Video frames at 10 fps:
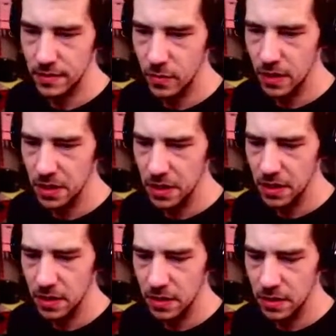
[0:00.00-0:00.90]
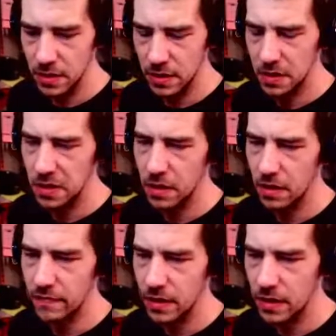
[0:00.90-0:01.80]
Was he? Is he not
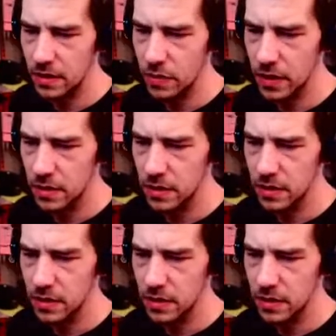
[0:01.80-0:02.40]
feeling well?